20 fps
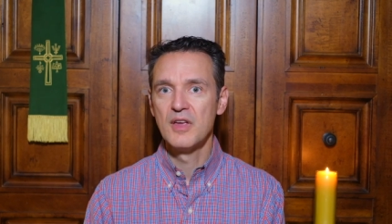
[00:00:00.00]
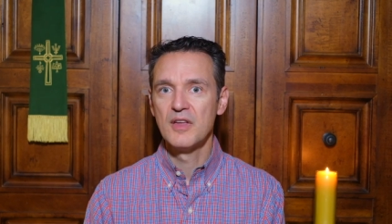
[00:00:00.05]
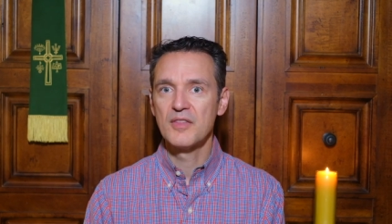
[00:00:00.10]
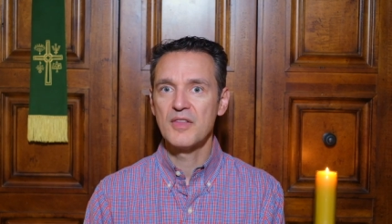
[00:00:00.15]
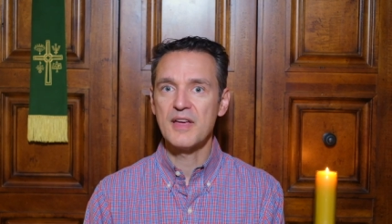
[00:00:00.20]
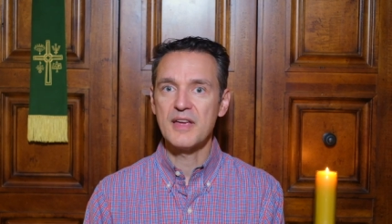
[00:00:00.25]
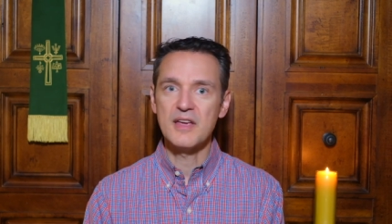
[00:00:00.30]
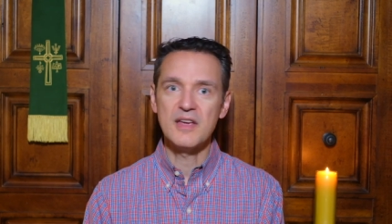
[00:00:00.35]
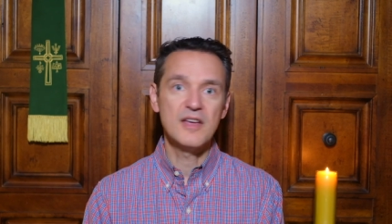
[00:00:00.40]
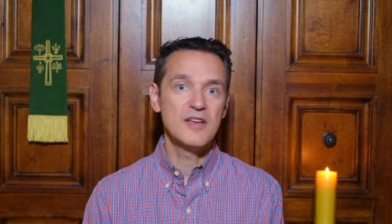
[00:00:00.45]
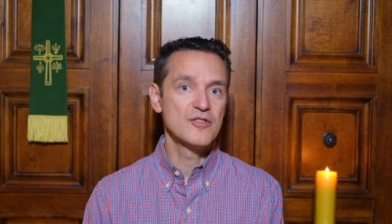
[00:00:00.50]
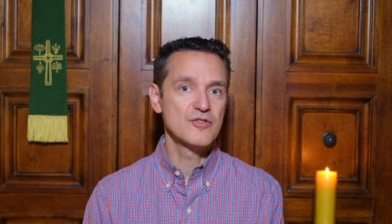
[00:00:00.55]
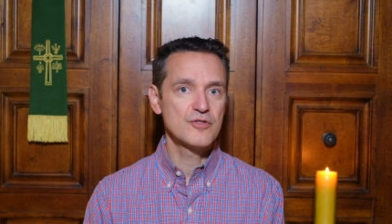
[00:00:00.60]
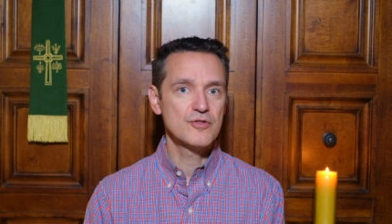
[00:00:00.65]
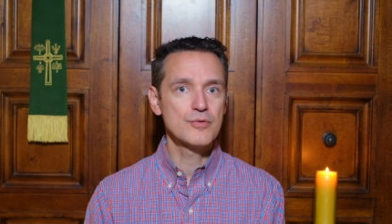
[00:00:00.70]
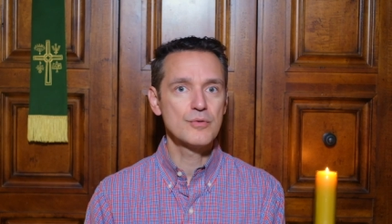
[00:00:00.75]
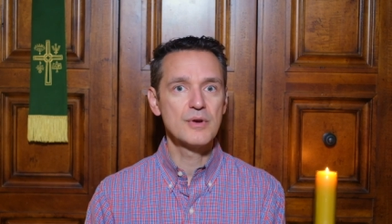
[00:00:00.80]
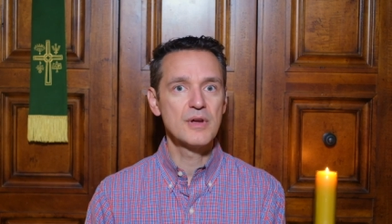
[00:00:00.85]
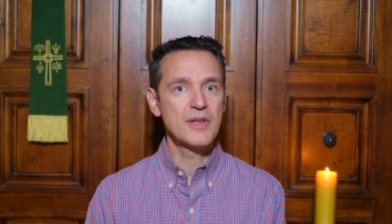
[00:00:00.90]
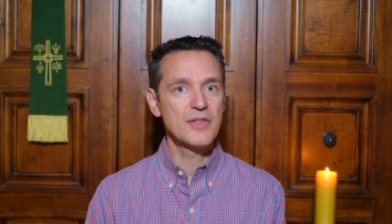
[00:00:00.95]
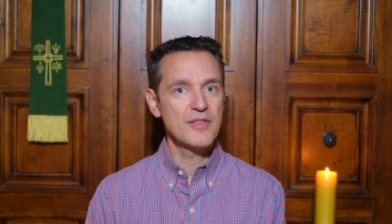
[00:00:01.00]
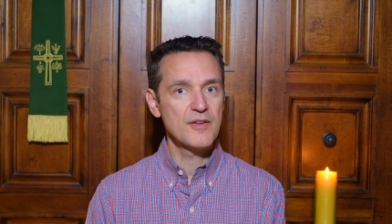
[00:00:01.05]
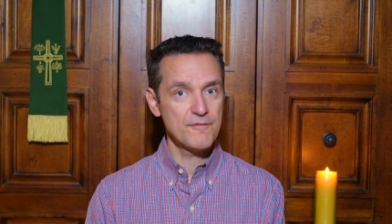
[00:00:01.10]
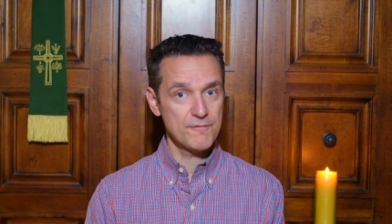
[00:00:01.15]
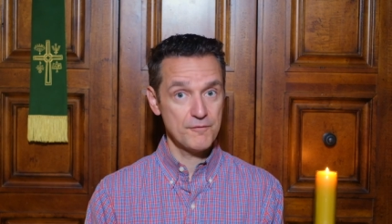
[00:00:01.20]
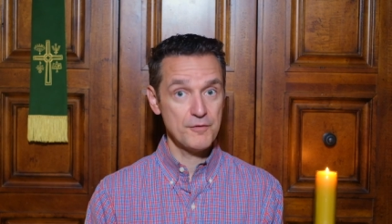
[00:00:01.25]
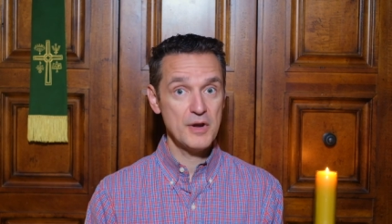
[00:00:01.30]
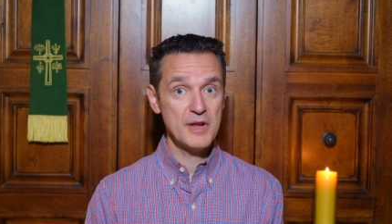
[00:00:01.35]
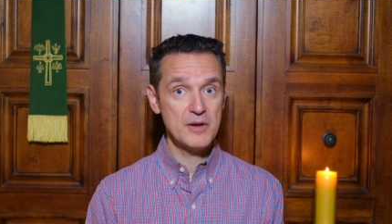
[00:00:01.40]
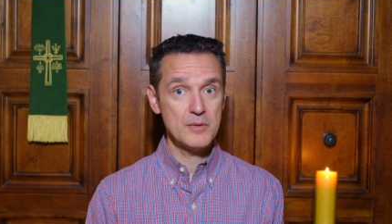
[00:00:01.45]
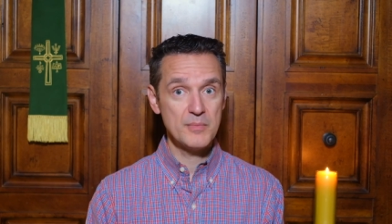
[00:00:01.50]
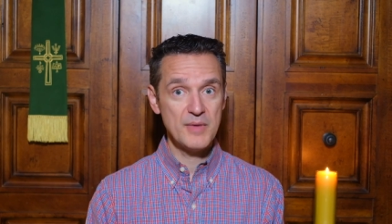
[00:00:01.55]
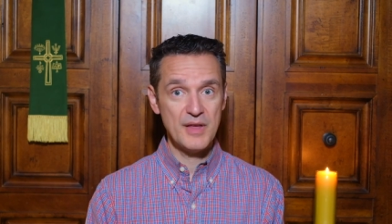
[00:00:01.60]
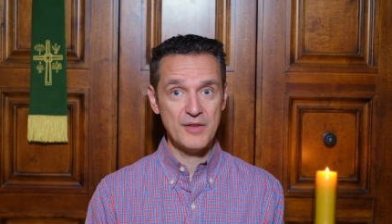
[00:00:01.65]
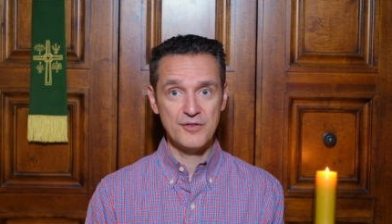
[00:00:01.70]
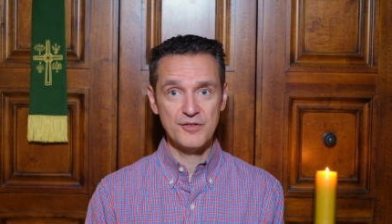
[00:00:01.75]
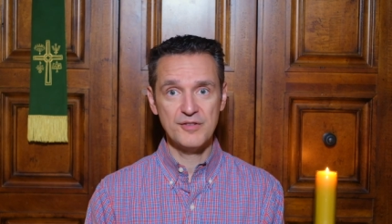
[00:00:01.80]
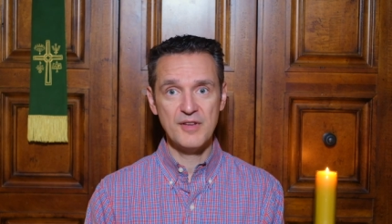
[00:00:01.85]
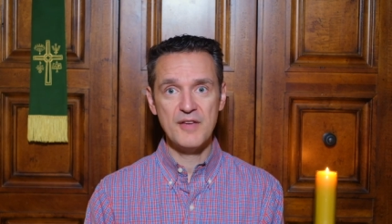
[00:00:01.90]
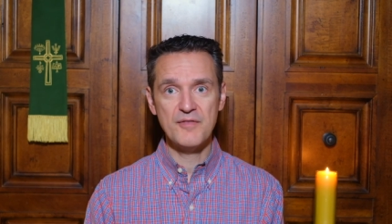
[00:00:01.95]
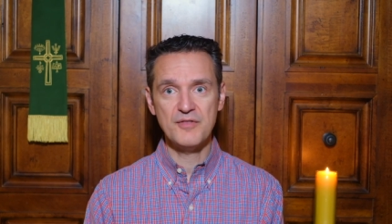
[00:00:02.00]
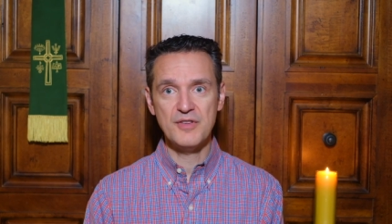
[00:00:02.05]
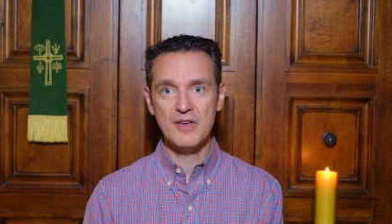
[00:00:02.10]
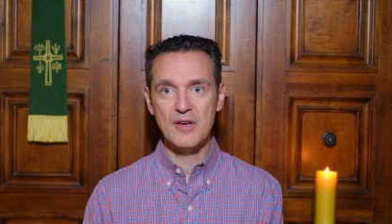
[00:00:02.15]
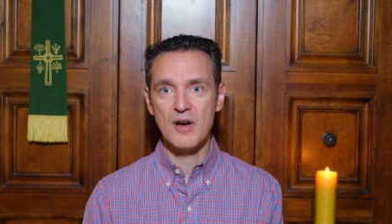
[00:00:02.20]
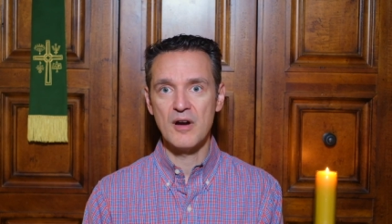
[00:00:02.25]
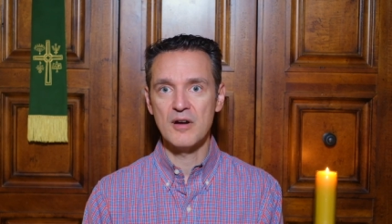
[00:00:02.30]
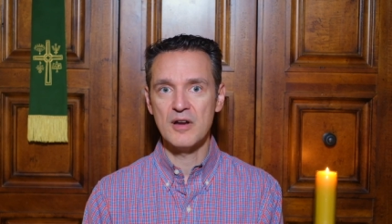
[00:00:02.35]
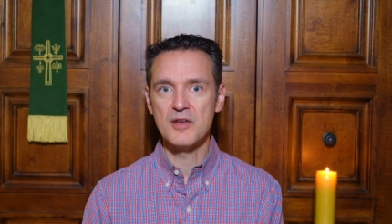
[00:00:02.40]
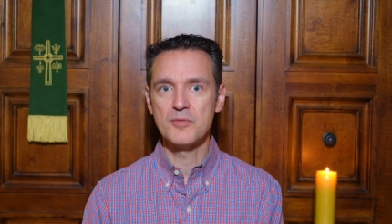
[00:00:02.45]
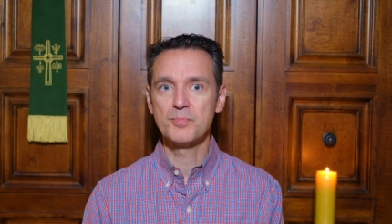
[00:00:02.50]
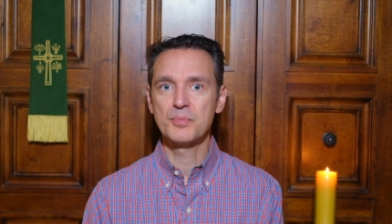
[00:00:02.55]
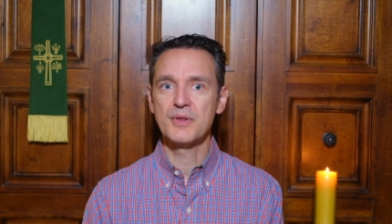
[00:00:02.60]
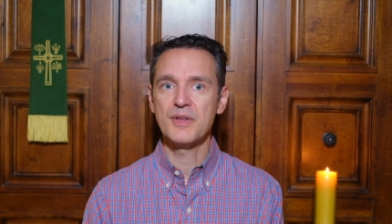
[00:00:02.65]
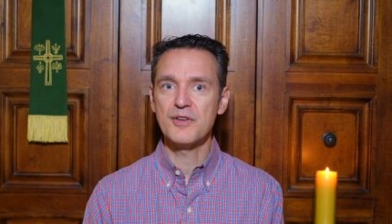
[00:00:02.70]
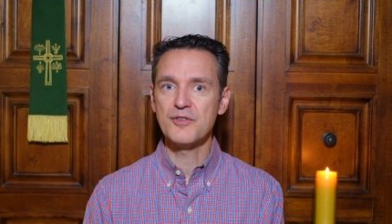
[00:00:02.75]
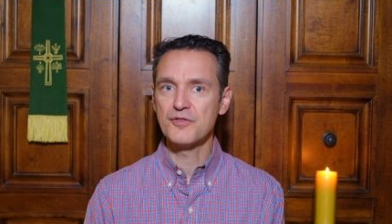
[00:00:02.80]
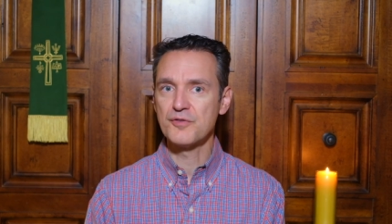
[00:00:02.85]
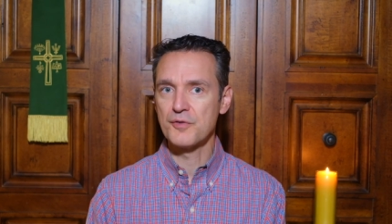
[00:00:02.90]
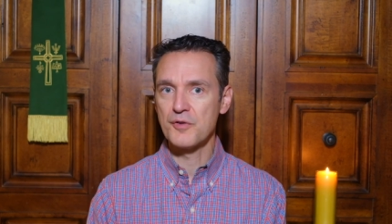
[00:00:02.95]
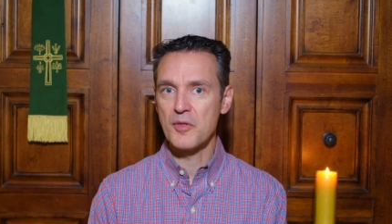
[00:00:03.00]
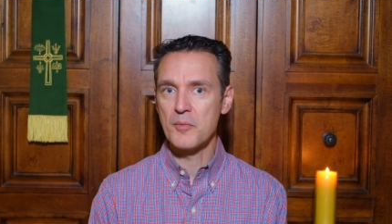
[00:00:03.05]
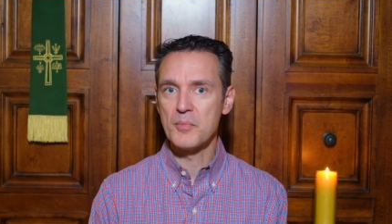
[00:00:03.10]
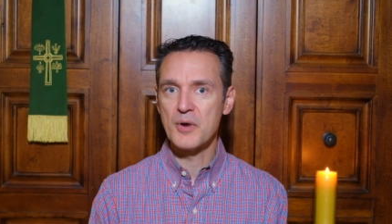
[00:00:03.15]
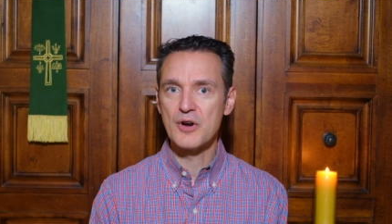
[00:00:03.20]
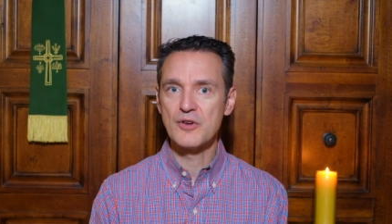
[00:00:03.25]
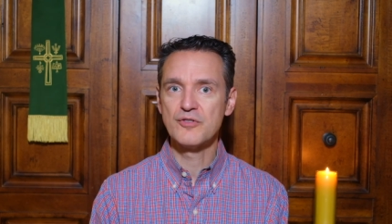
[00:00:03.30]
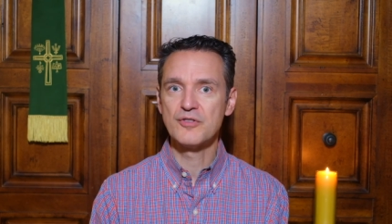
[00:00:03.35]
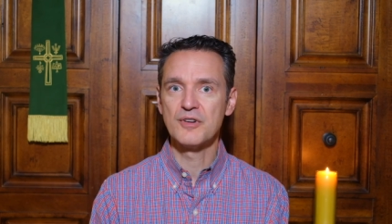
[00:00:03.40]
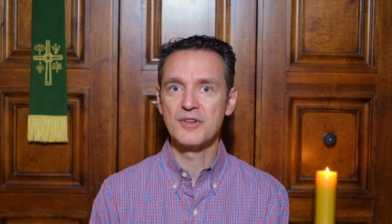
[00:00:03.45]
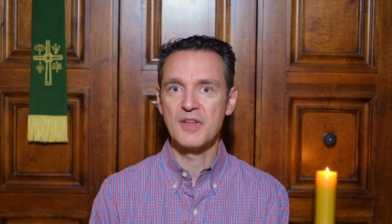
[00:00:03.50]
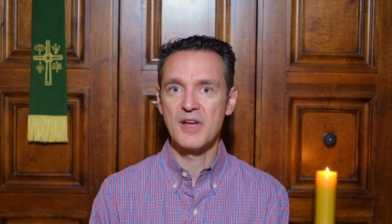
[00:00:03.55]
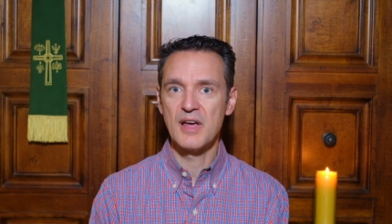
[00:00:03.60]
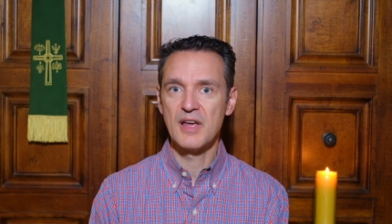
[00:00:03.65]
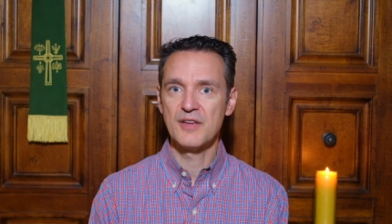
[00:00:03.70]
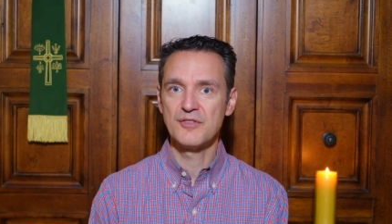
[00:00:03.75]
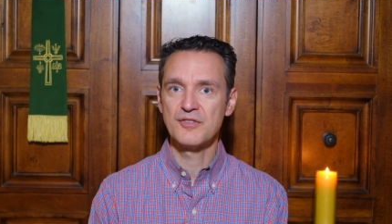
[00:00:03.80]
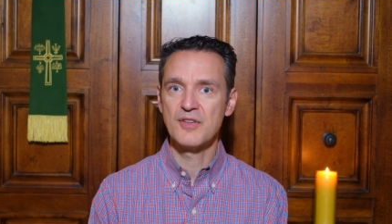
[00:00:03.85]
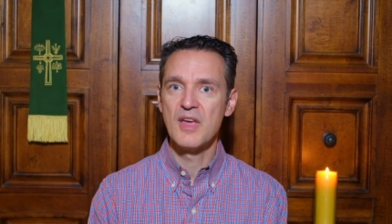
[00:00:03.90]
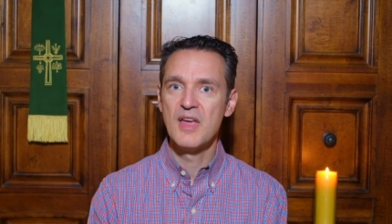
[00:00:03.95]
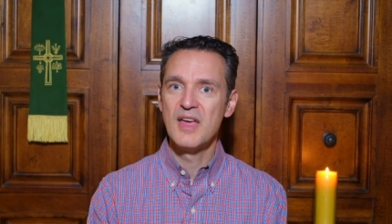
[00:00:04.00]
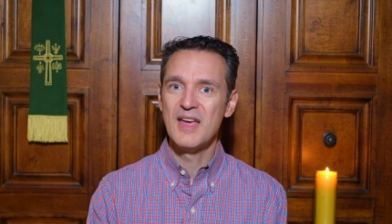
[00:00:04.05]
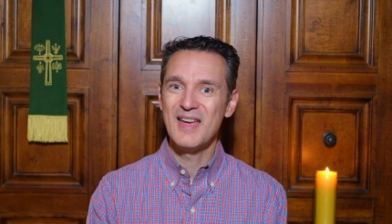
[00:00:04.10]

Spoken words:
like ensuring that freedom and safety are in place for the marginalized